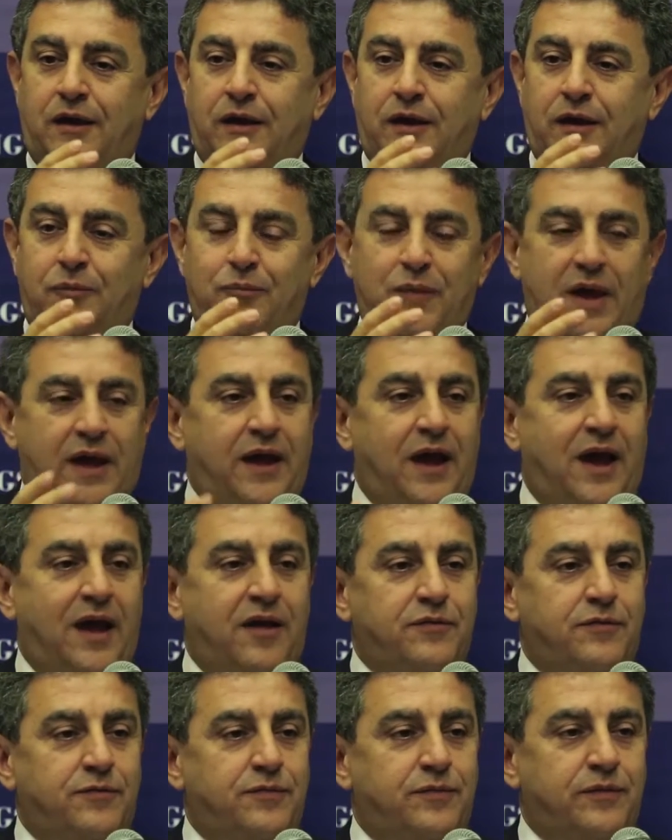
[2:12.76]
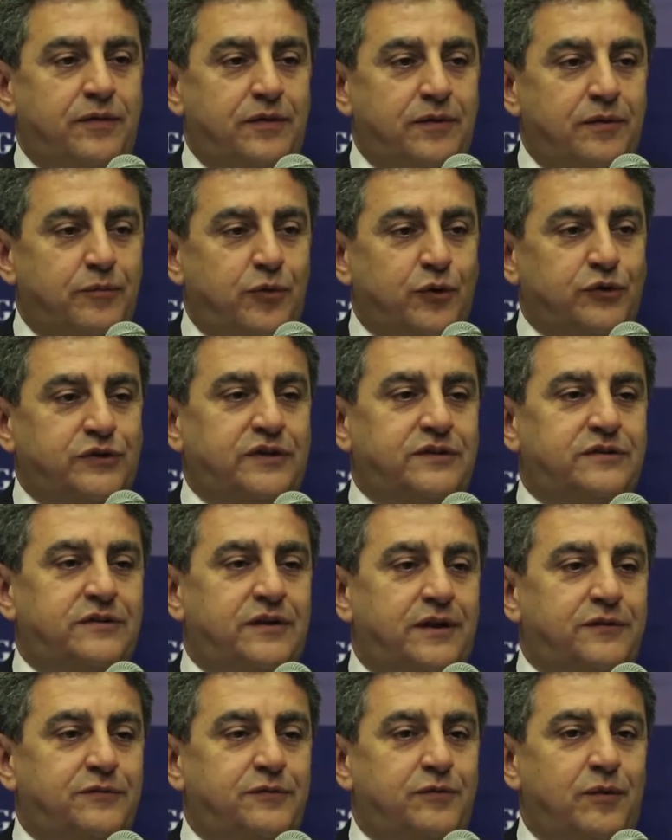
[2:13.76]
He may have
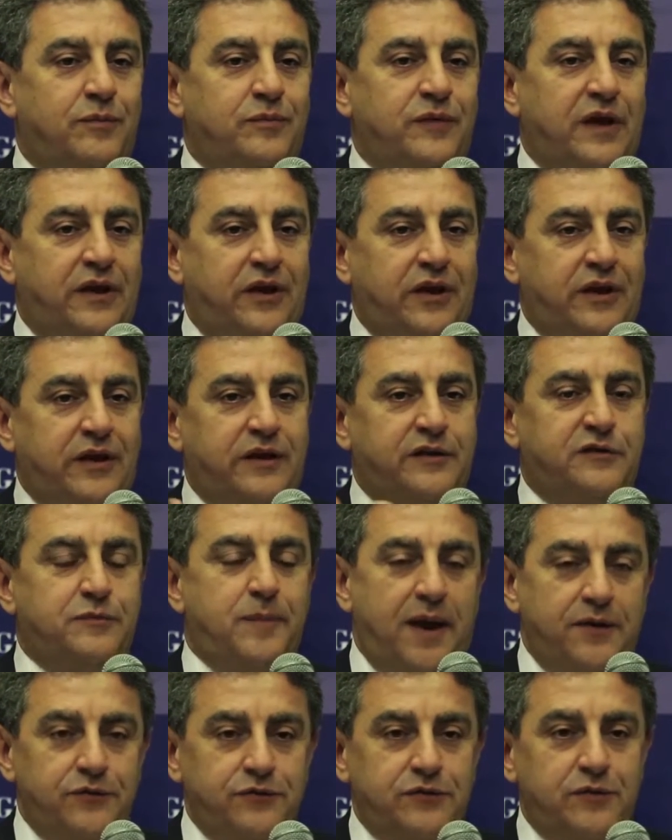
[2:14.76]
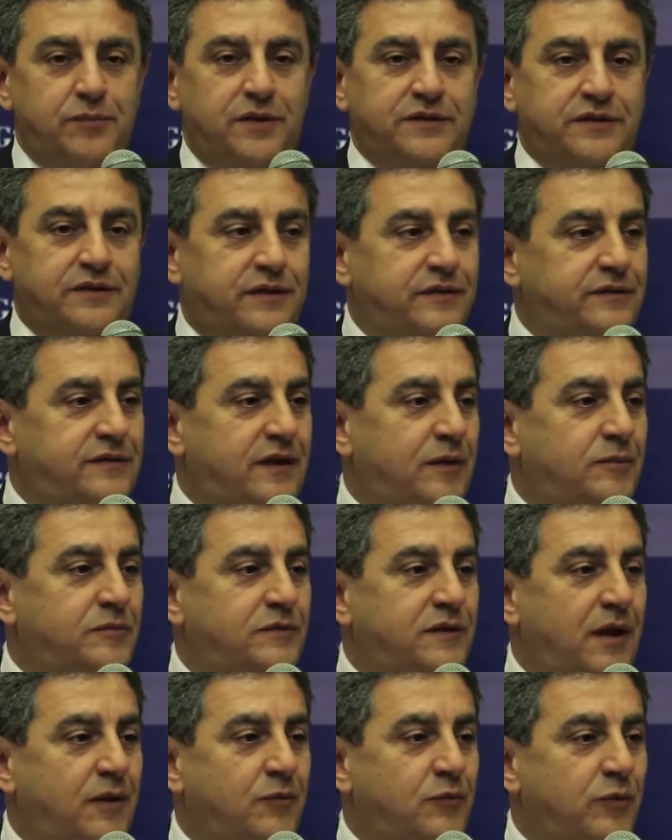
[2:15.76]
protected us from the Iranian expansion, but at the same
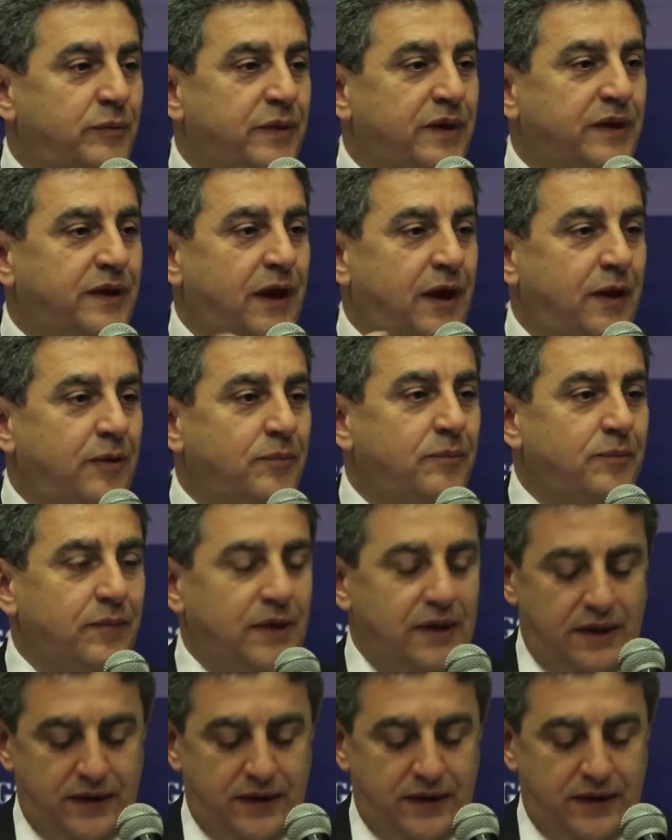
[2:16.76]
time, we became